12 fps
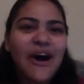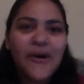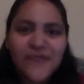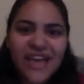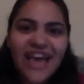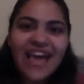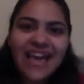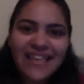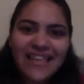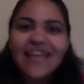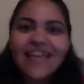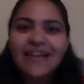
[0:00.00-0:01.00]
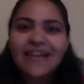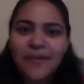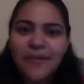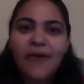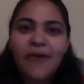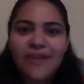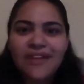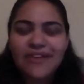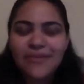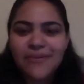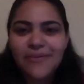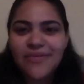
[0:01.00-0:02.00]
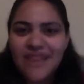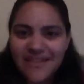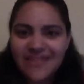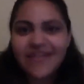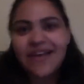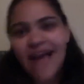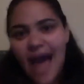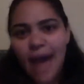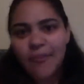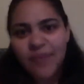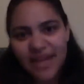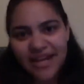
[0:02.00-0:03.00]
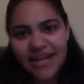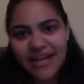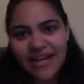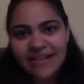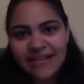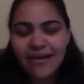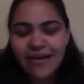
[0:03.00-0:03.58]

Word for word: okay, think about what you think's gonna happen,